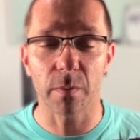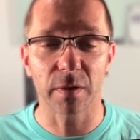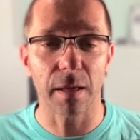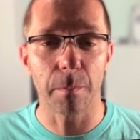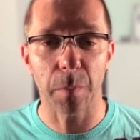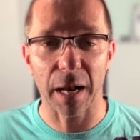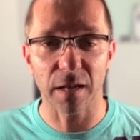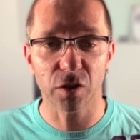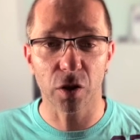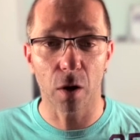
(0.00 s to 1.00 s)
the
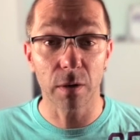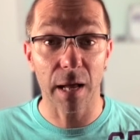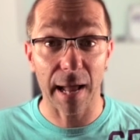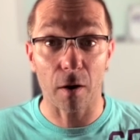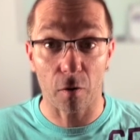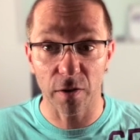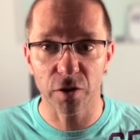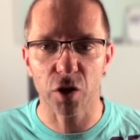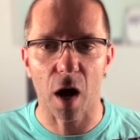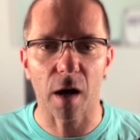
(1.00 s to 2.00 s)
imbalance zone here on this
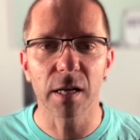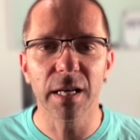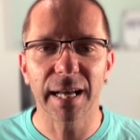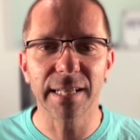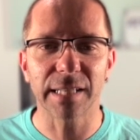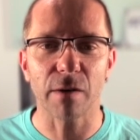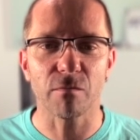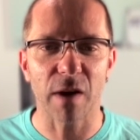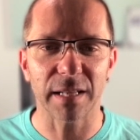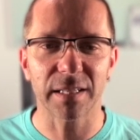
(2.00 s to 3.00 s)
chart is that
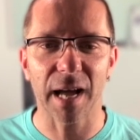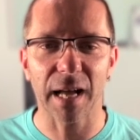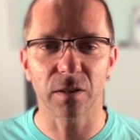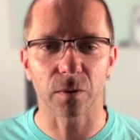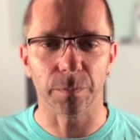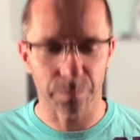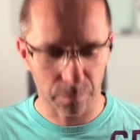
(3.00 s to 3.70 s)
red candle.